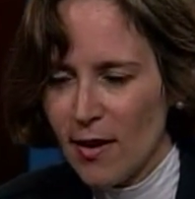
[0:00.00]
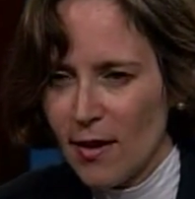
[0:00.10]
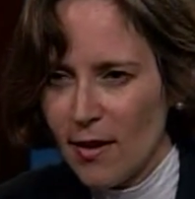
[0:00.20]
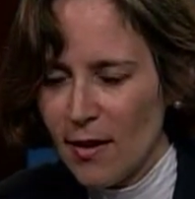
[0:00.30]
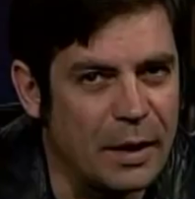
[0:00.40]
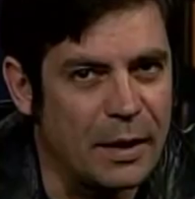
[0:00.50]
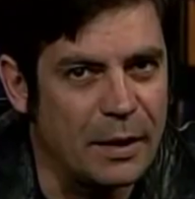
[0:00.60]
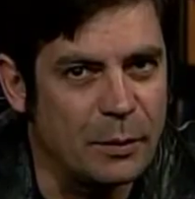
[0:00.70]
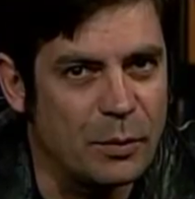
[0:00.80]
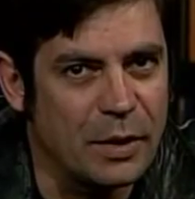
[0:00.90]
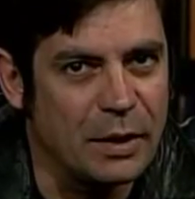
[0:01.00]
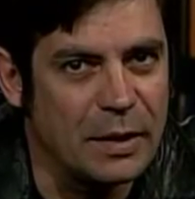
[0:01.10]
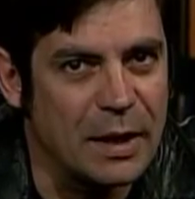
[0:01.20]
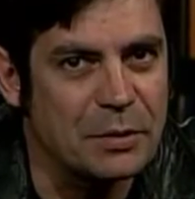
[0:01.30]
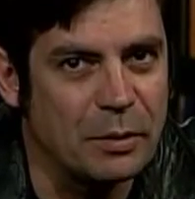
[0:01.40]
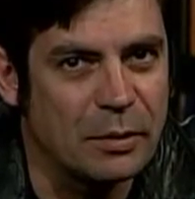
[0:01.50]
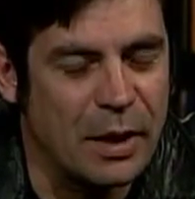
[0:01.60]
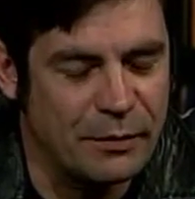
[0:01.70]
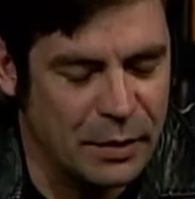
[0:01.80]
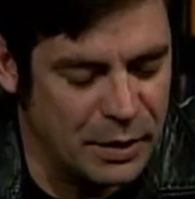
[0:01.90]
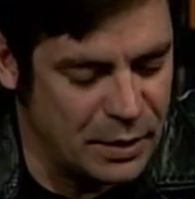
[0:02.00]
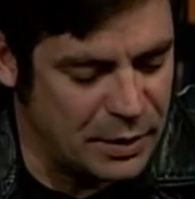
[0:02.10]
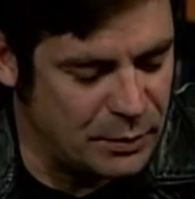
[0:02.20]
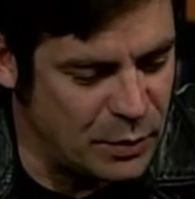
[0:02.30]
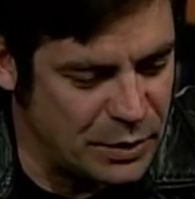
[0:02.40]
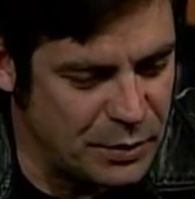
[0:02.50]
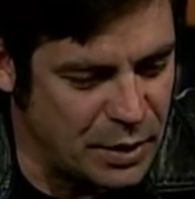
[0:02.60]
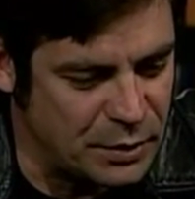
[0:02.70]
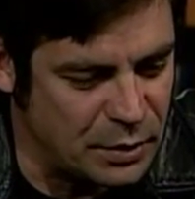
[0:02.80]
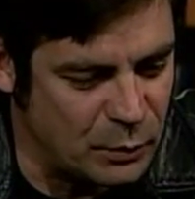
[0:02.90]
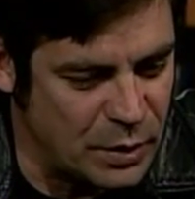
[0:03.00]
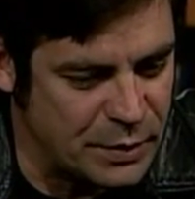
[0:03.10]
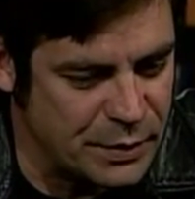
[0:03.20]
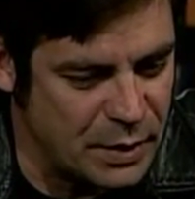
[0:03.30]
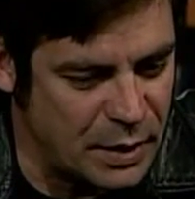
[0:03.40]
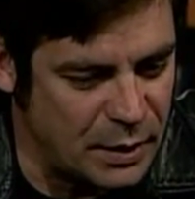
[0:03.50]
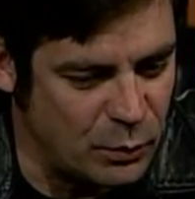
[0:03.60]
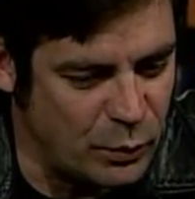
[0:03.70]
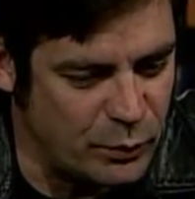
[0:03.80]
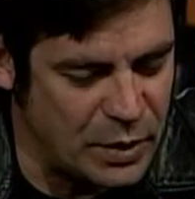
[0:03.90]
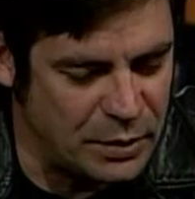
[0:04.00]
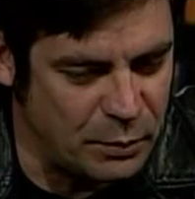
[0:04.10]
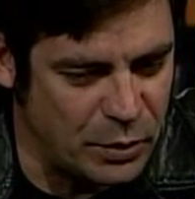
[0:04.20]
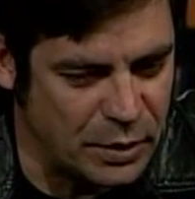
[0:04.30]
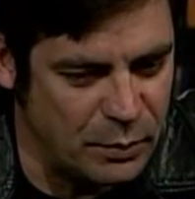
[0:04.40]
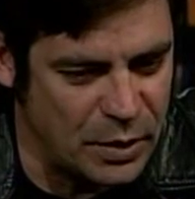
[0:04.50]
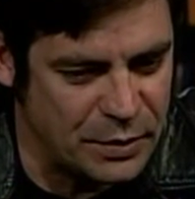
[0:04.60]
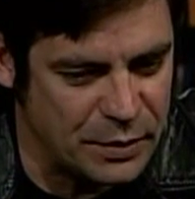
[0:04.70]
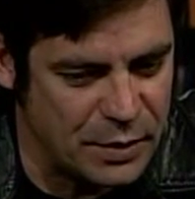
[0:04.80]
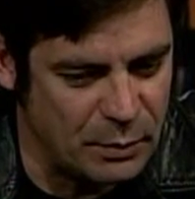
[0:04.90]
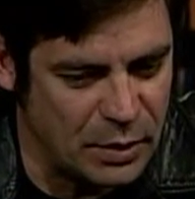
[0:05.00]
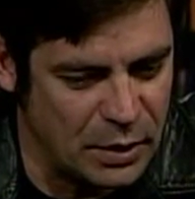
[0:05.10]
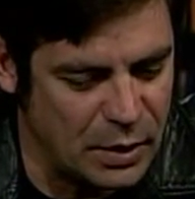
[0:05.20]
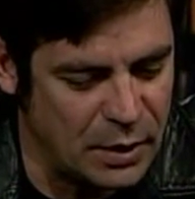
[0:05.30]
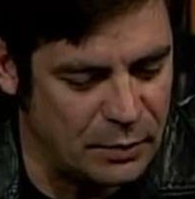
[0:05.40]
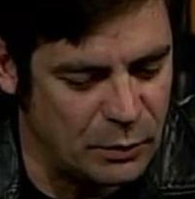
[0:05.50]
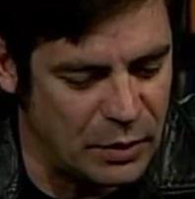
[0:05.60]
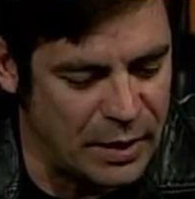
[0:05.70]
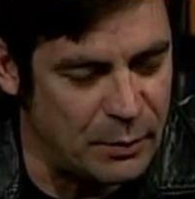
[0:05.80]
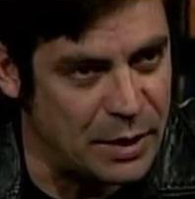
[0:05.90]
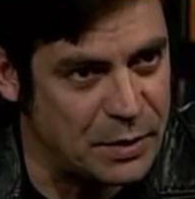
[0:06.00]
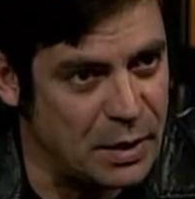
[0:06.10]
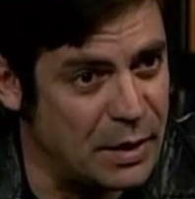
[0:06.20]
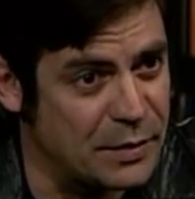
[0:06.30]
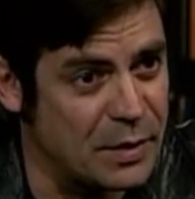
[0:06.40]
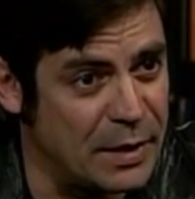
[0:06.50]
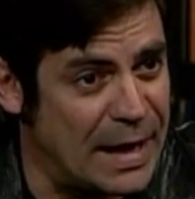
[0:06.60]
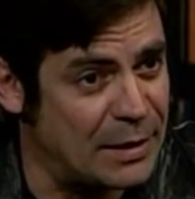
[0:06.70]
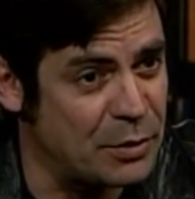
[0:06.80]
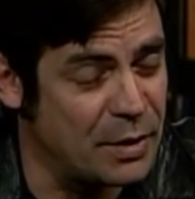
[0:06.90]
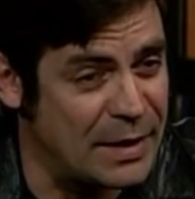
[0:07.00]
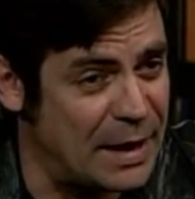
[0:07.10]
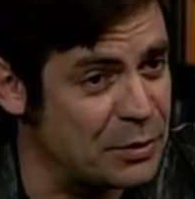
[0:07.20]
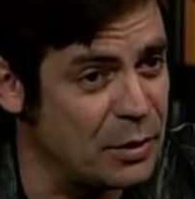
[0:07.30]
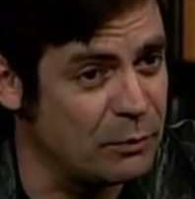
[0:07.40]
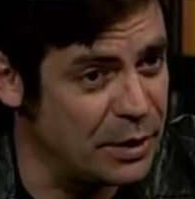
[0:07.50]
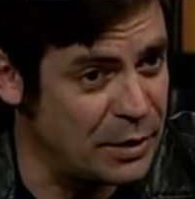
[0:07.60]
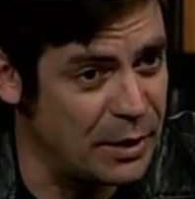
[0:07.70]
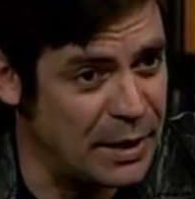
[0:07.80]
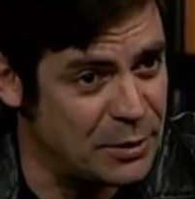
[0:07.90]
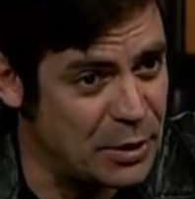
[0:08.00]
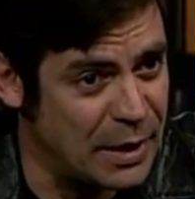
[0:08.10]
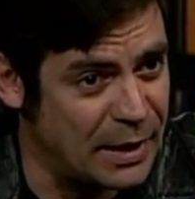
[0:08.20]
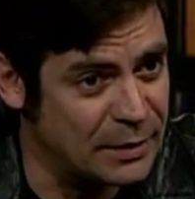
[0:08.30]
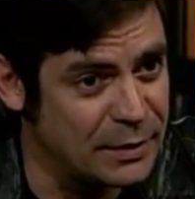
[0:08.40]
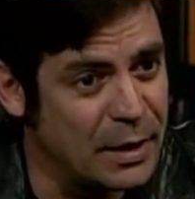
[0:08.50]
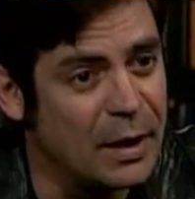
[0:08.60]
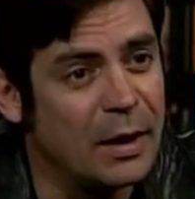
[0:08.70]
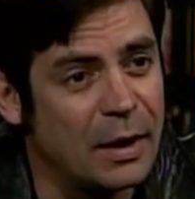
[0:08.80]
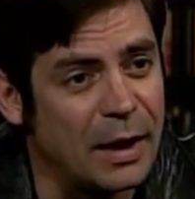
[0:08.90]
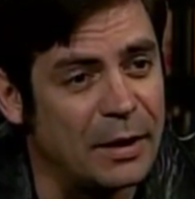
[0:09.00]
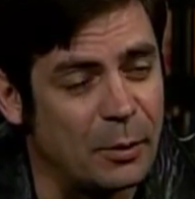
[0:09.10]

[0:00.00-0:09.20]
And the National Recovery Administration was, in your book, you mentioned somebody lambasted it as the National Retardation Act. I